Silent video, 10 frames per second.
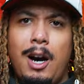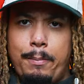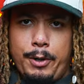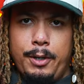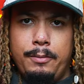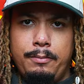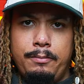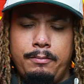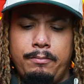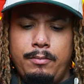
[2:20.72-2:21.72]
upper
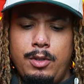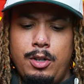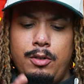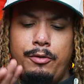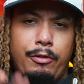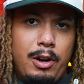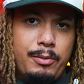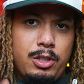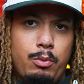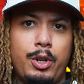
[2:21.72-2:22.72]
from
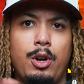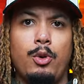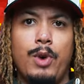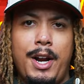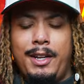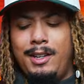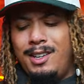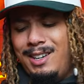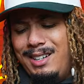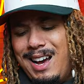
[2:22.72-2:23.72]
someone on Reddit.
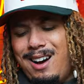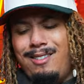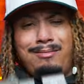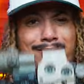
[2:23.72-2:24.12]
Now,